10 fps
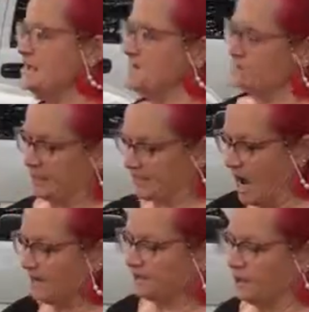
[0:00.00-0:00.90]
And then when
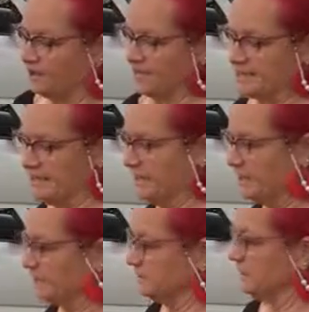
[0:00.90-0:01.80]
God called us
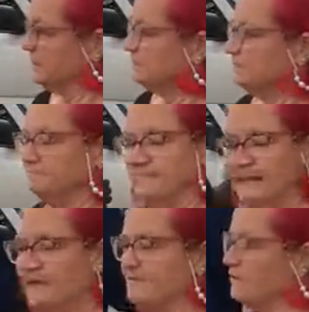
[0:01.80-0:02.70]
here,
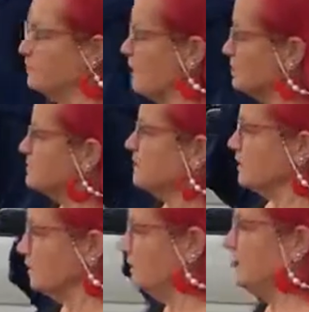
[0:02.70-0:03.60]
many of our folks,
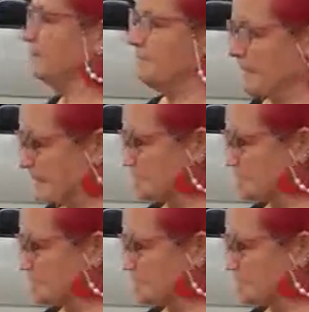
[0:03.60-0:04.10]
including my